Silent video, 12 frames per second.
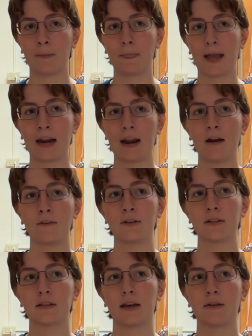and
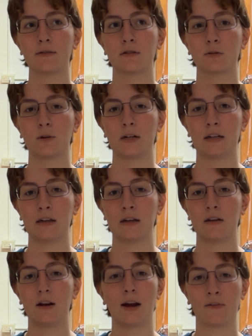everything else that we
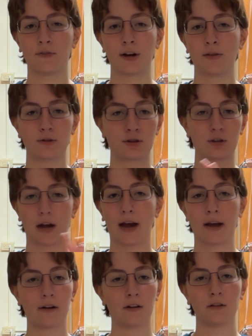did, every other
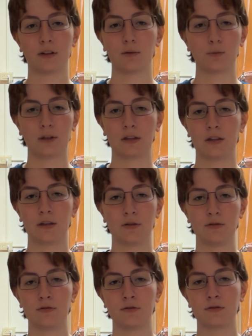style that we
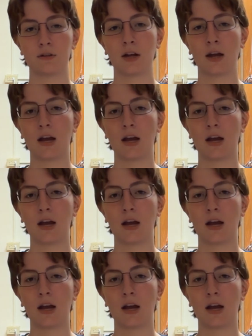used,